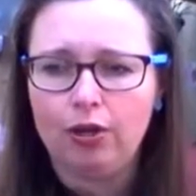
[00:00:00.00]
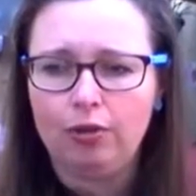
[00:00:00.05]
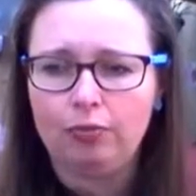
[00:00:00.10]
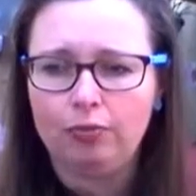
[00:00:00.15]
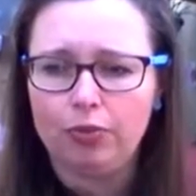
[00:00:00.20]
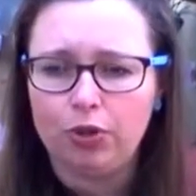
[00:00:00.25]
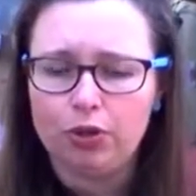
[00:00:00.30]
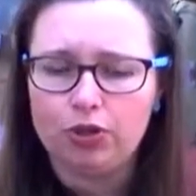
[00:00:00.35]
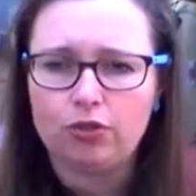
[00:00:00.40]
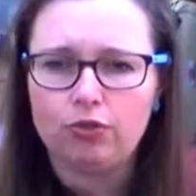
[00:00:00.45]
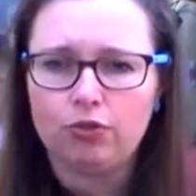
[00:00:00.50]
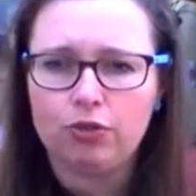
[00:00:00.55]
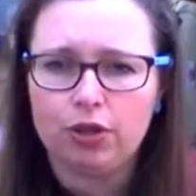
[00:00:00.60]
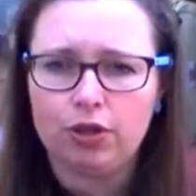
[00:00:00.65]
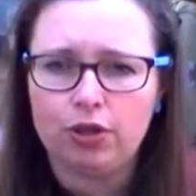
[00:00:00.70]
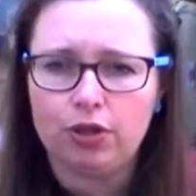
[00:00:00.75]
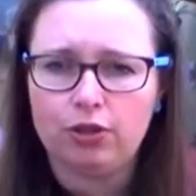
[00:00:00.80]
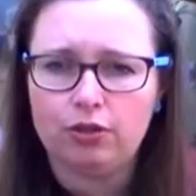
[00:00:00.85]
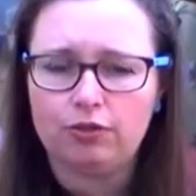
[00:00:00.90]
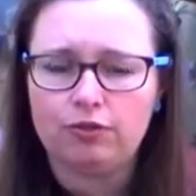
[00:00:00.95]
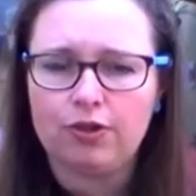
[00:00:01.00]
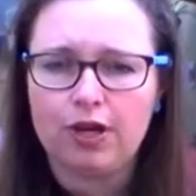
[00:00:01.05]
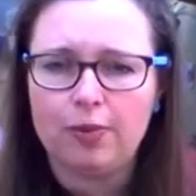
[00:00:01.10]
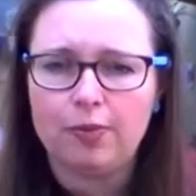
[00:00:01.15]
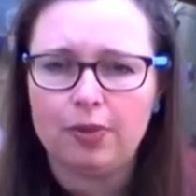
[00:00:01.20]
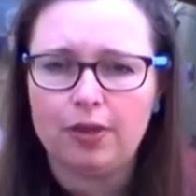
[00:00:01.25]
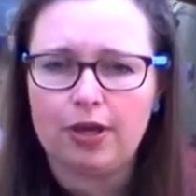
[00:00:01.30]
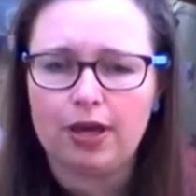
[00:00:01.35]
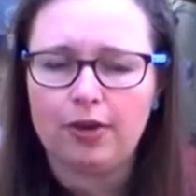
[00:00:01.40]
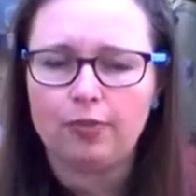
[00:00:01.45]
most of the
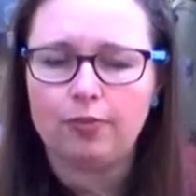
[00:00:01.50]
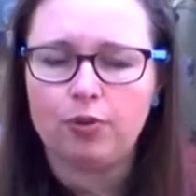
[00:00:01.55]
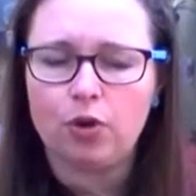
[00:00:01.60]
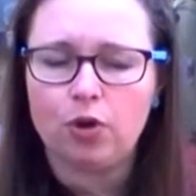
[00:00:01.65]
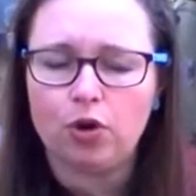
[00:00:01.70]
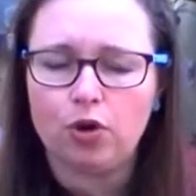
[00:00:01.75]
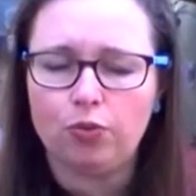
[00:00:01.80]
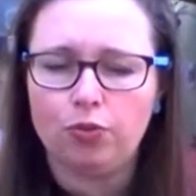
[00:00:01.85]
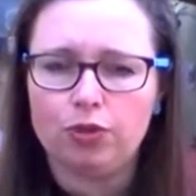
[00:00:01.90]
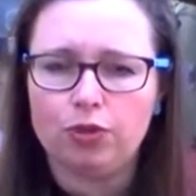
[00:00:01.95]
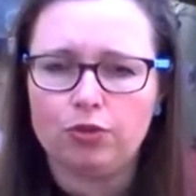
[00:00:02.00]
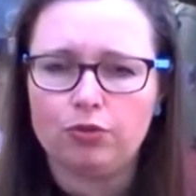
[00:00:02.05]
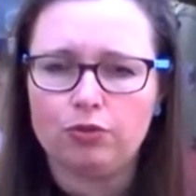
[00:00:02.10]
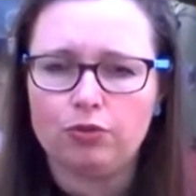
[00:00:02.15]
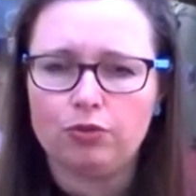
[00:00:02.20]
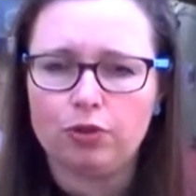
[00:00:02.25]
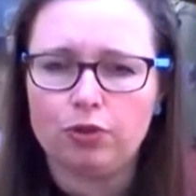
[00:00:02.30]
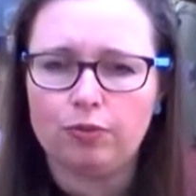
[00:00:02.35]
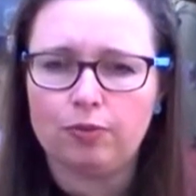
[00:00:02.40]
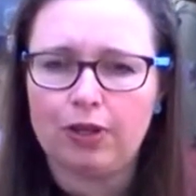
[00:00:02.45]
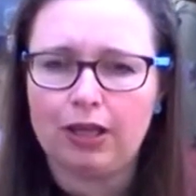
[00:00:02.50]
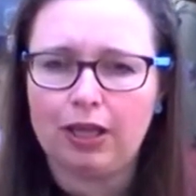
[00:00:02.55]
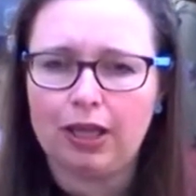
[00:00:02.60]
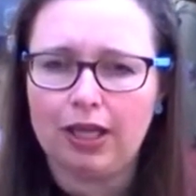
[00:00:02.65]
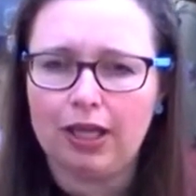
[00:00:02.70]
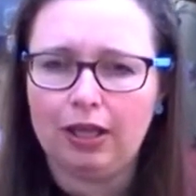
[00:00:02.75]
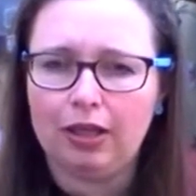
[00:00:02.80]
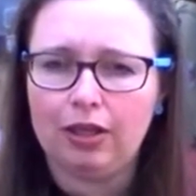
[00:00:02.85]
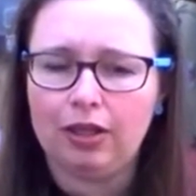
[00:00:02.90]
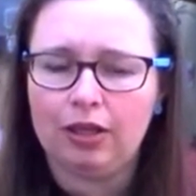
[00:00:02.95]
fibre that I bought was from
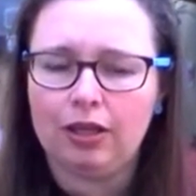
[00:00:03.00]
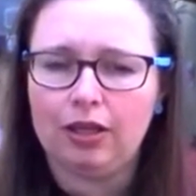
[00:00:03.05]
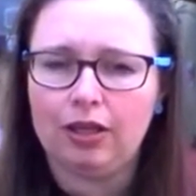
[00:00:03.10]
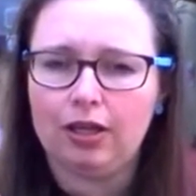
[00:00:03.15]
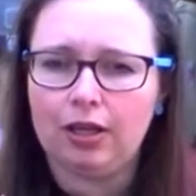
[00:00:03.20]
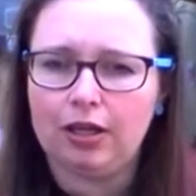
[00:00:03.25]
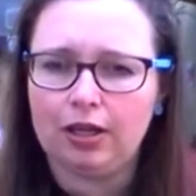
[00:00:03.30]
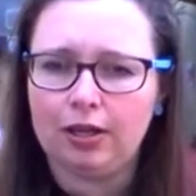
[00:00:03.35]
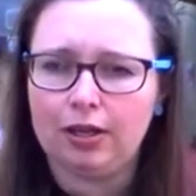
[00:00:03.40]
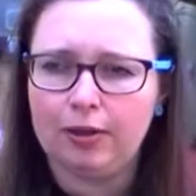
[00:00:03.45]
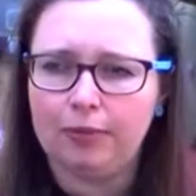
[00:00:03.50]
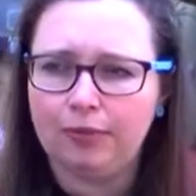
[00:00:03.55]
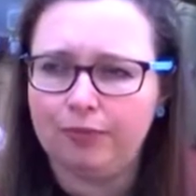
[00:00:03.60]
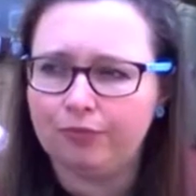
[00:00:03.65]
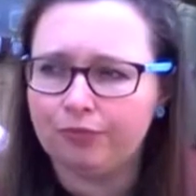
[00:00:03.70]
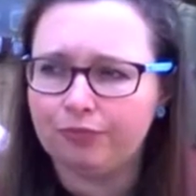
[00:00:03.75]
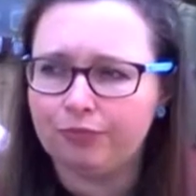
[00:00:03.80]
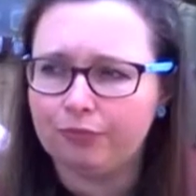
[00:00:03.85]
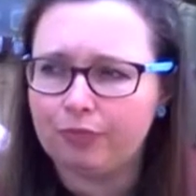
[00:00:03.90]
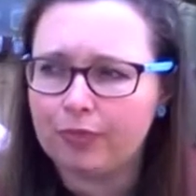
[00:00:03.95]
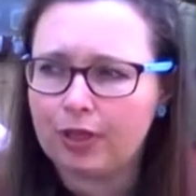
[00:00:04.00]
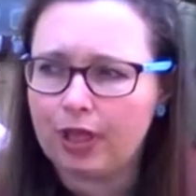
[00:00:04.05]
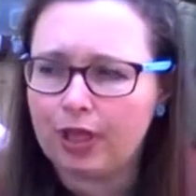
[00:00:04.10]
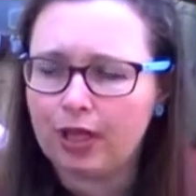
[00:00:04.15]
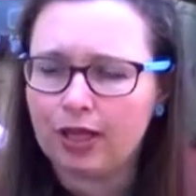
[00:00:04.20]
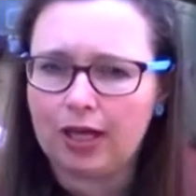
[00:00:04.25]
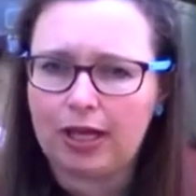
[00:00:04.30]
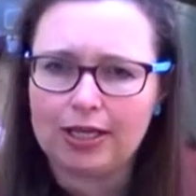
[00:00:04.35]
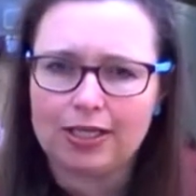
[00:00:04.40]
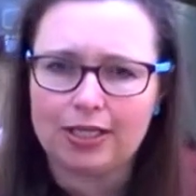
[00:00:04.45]
either
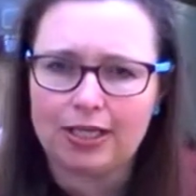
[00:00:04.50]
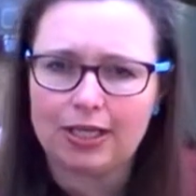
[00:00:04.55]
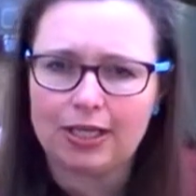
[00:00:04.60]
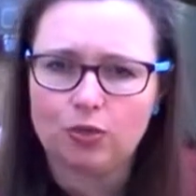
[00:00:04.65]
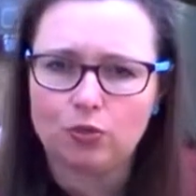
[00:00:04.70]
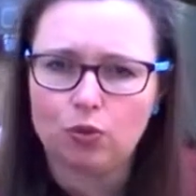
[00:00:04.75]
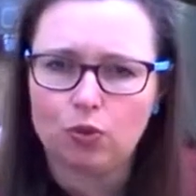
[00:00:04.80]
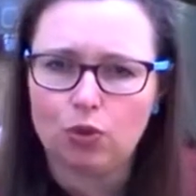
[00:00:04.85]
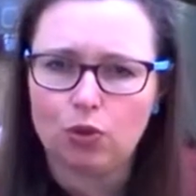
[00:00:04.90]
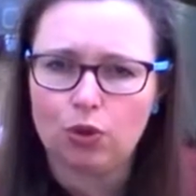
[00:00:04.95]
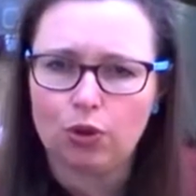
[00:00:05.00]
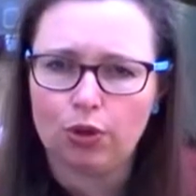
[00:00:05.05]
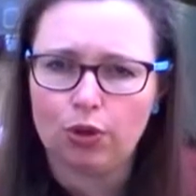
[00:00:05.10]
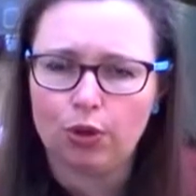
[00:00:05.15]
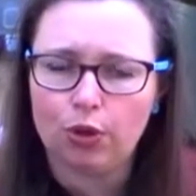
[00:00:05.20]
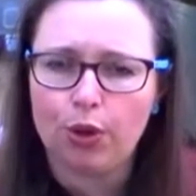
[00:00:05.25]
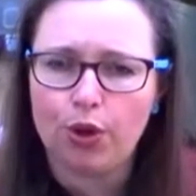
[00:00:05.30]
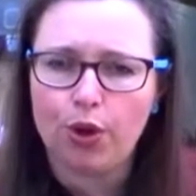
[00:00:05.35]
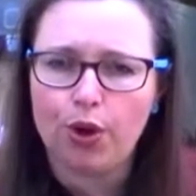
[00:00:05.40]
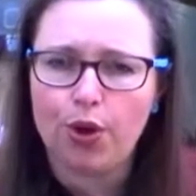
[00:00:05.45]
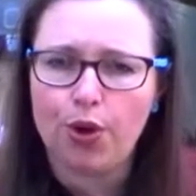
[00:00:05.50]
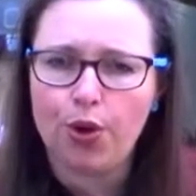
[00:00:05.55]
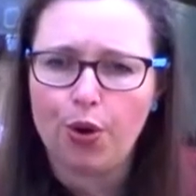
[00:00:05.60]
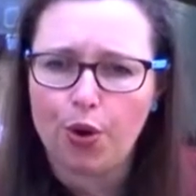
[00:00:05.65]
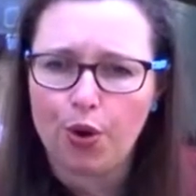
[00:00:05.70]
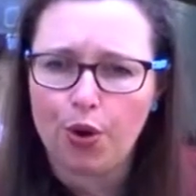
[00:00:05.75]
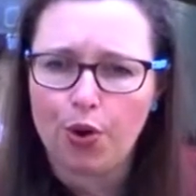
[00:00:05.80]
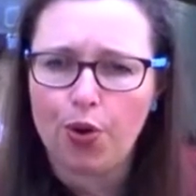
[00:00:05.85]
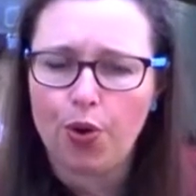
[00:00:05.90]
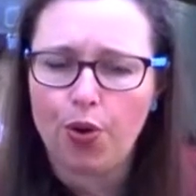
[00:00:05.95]
Adelaide Walker
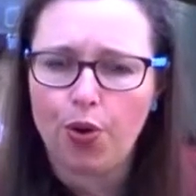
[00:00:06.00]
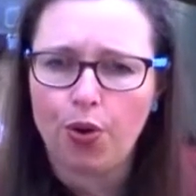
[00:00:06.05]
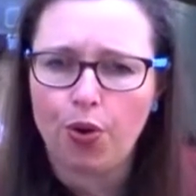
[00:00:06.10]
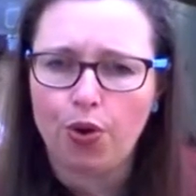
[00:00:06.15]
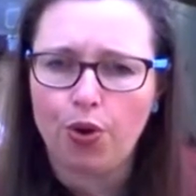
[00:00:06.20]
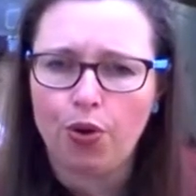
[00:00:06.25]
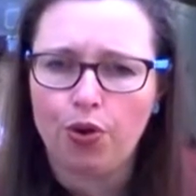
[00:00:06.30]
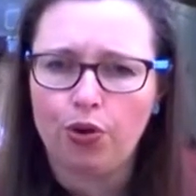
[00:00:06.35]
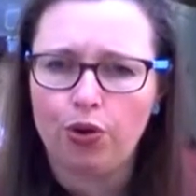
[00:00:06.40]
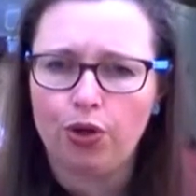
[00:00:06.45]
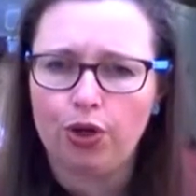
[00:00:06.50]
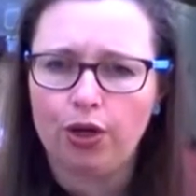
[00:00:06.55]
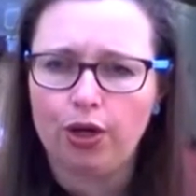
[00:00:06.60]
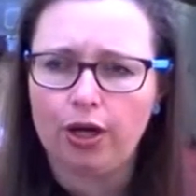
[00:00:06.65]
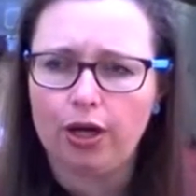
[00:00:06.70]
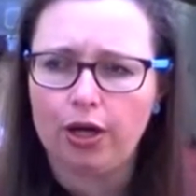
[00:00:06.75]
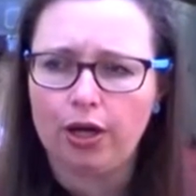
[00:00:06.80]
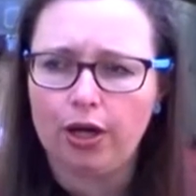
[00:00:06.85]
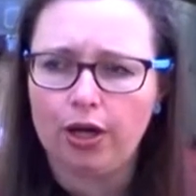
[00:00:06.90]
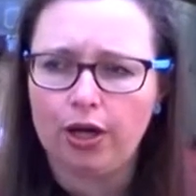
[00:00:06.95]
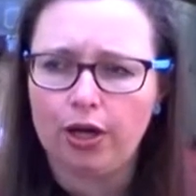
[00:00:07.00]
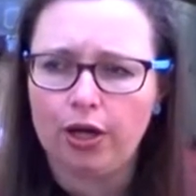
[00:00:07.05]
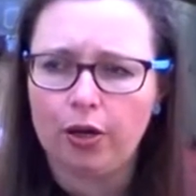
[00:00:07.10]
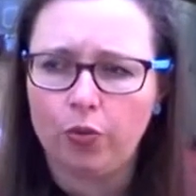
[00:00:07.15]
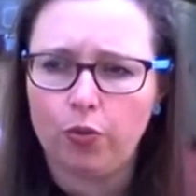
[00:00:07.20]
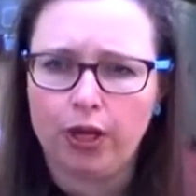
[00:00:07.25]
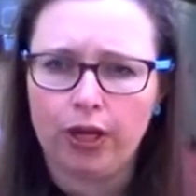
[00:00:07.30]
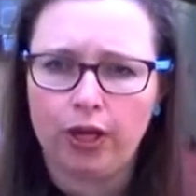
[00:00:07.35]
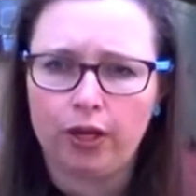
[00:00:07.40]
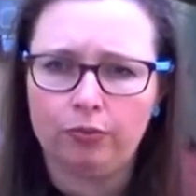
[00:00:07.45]
or
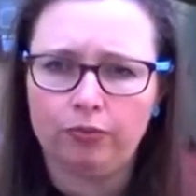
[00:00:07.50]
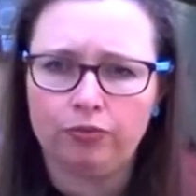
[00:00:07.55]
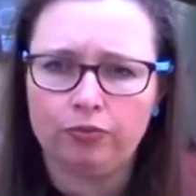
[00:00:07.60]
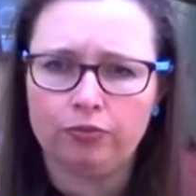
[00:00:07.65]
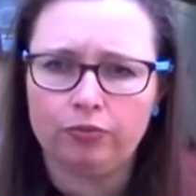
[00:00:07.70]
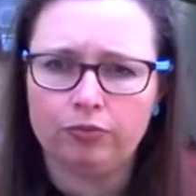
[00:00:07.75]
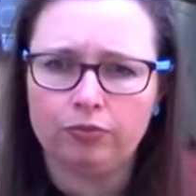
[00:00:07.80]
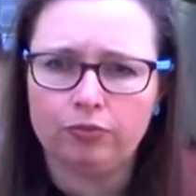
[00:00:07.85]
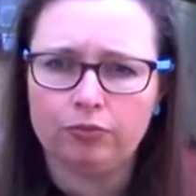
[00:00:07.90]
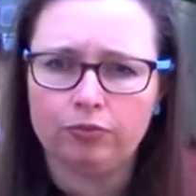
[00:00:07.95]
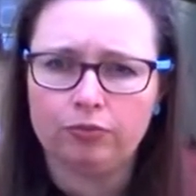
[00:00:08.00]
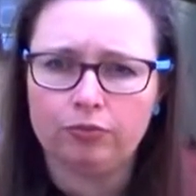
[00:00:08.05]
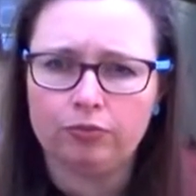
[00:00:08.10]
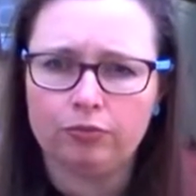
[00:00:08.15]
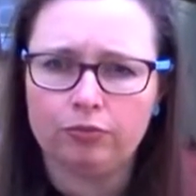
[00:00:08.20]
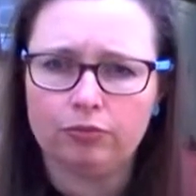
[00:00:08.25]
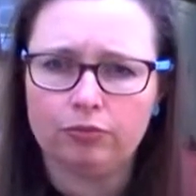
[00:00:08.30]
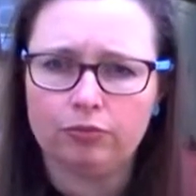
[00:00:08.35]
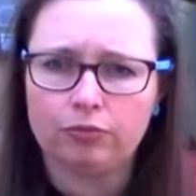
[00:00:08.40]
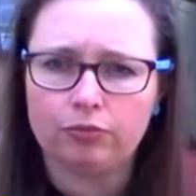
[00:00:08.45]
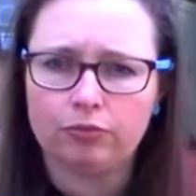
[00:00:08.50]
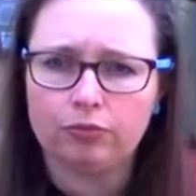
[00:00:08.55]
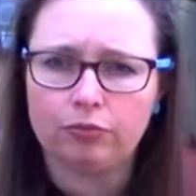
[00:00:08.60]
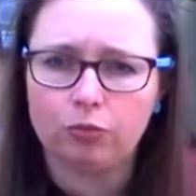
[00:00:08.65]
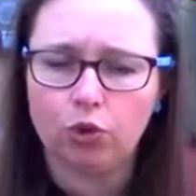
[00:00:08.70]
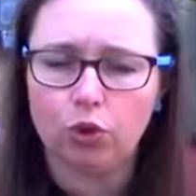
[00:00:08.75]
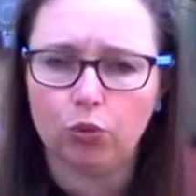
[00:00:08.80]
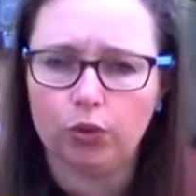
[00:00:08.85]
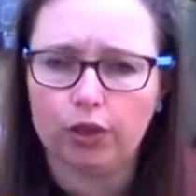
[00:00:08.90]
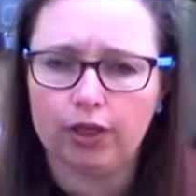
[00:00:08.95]
Wingham
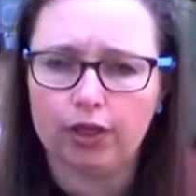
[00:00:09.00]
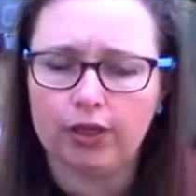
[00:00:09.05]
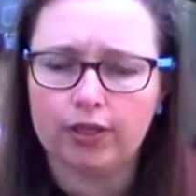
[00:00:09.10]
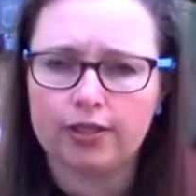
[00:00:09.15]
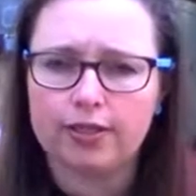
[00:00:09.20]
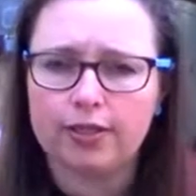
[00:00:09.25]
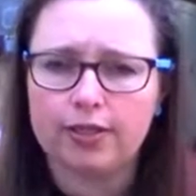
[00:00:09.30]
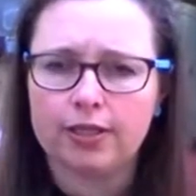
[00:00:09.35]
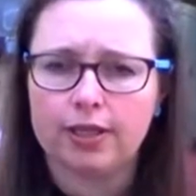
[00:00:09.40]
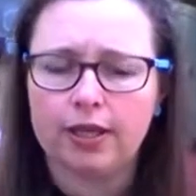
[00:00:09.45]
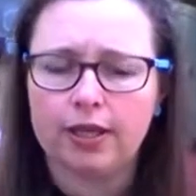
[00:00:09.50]
Woolworks.